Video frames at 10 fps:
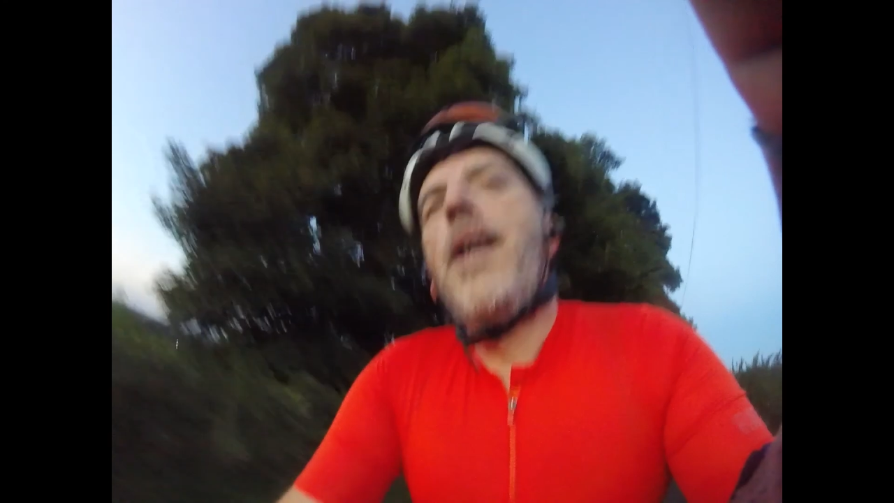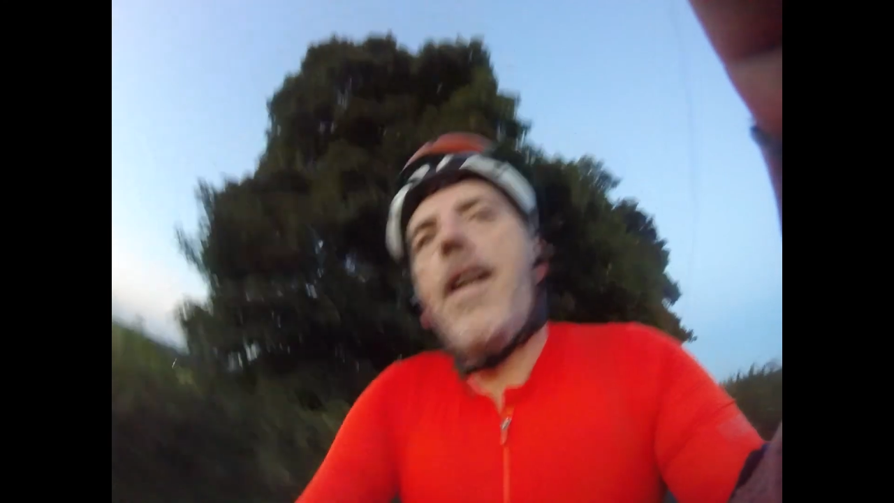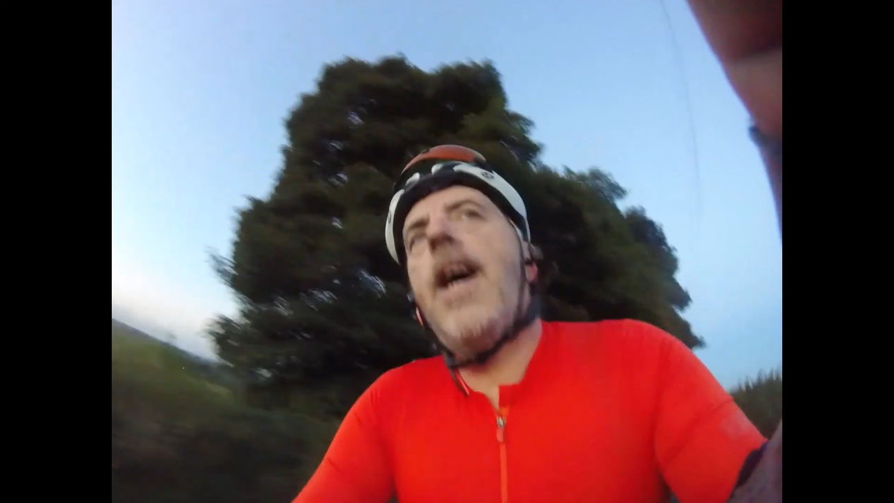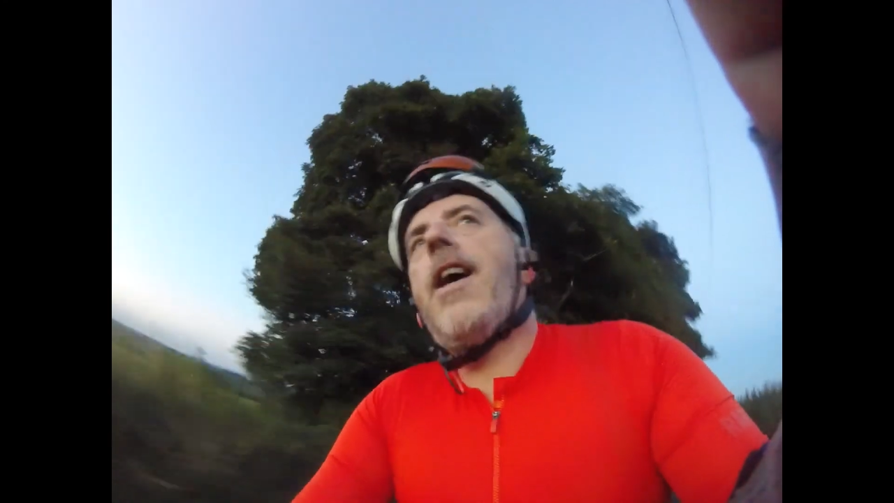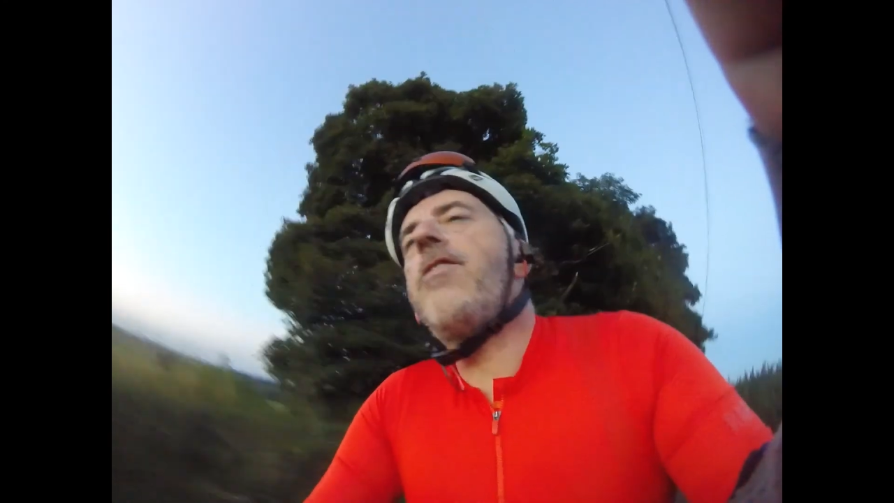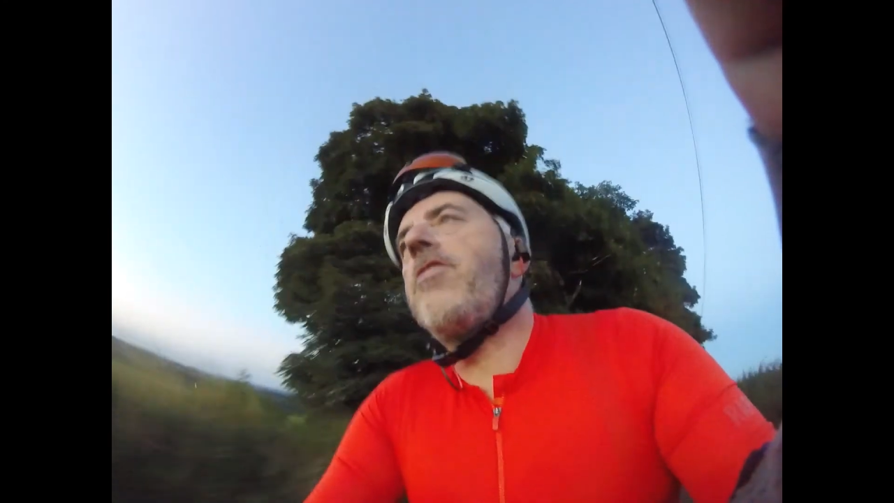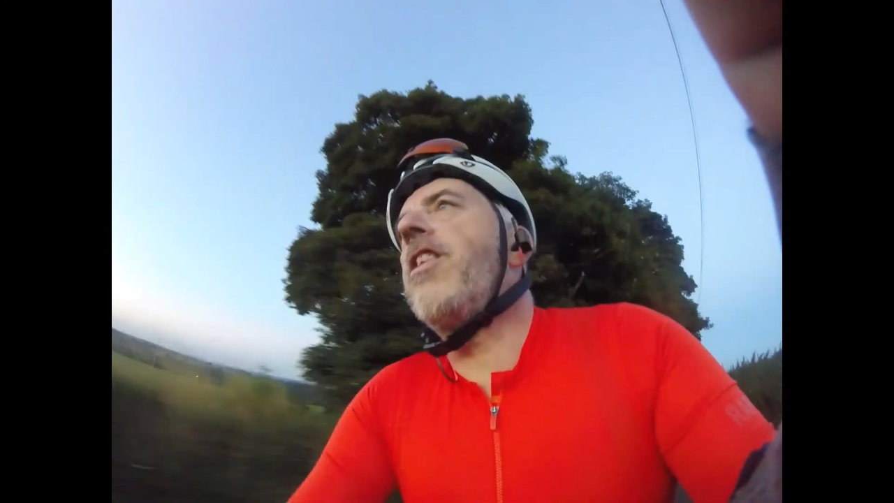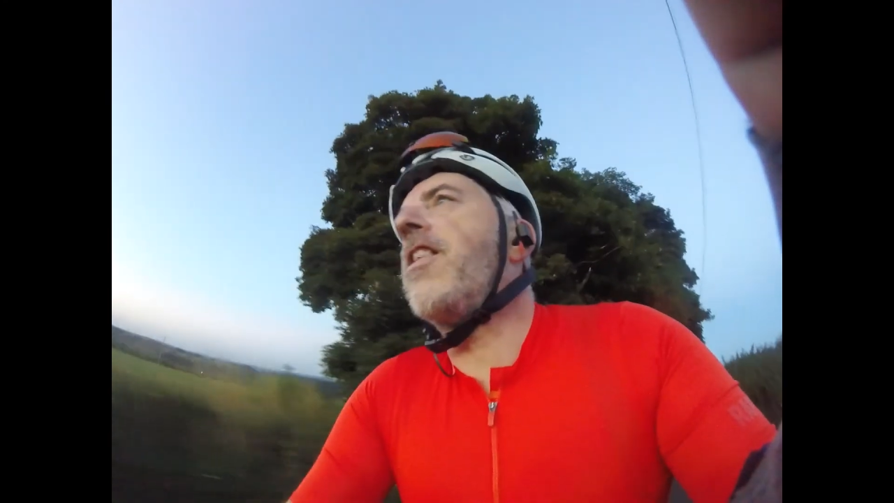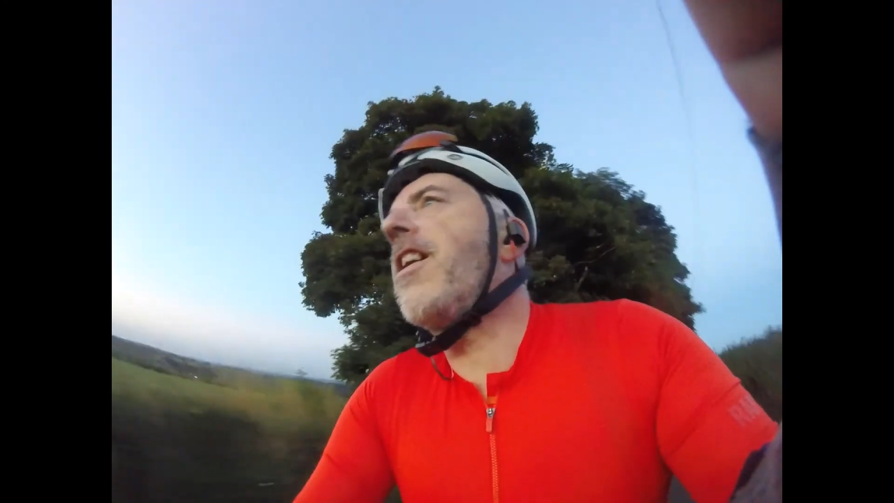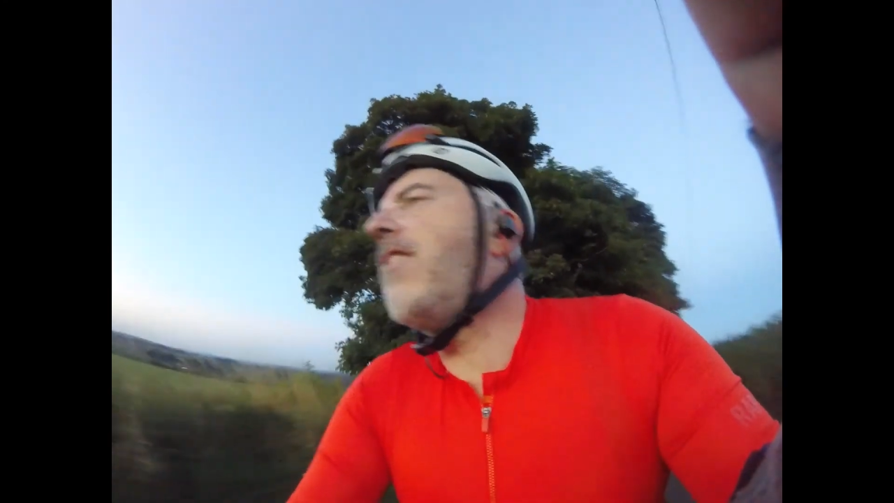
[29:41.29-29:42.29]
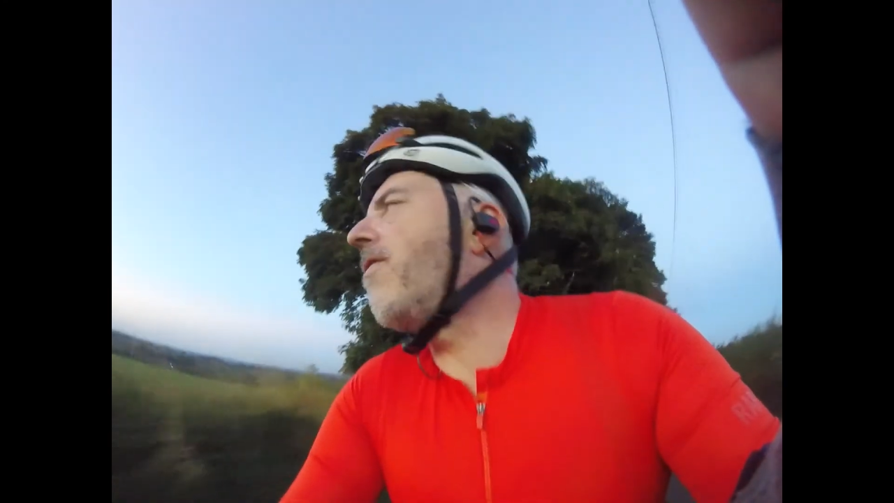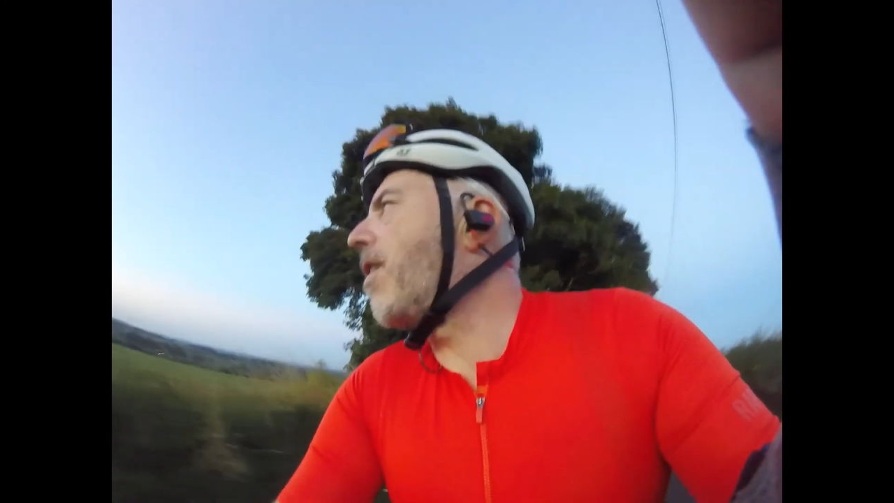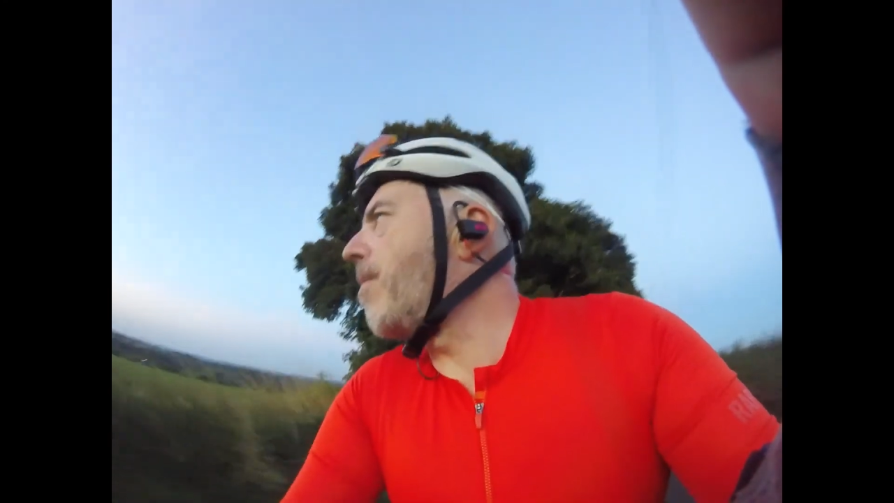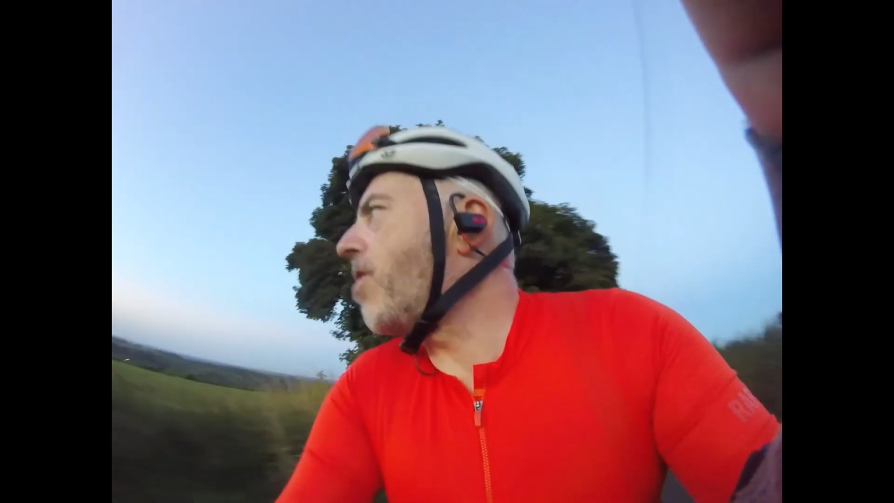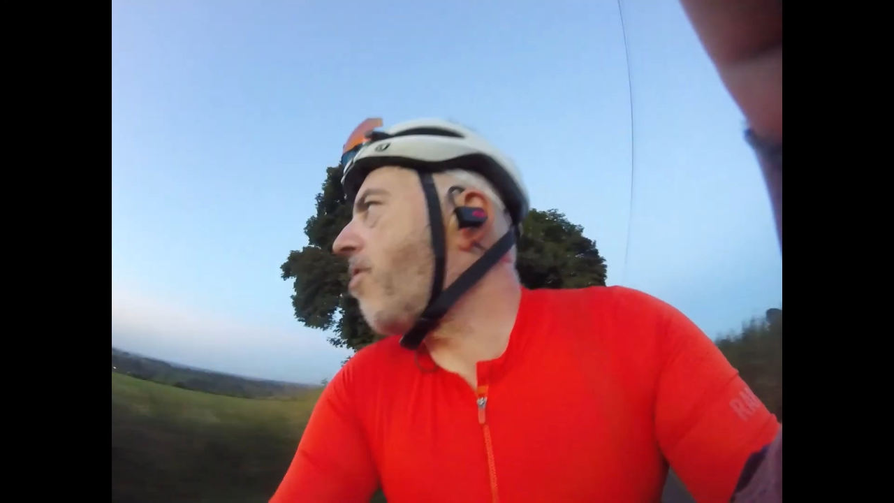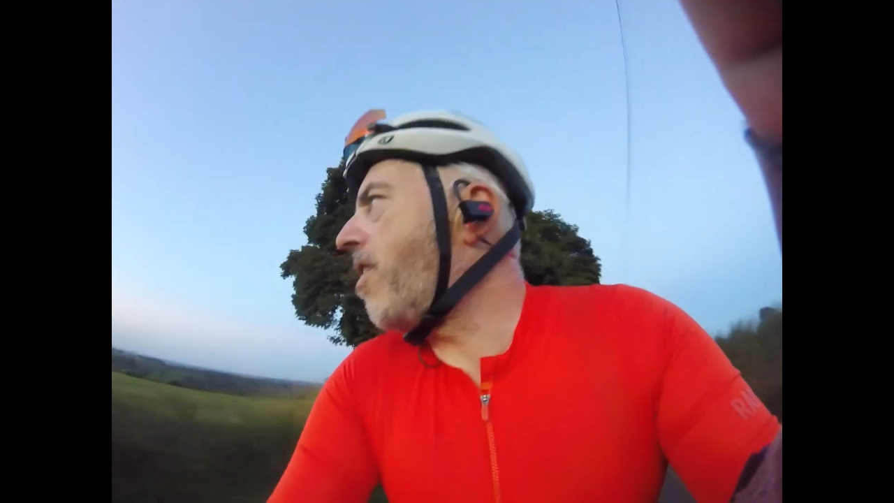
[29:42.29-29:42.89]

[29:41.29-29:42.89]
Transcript: as I said, thank you very much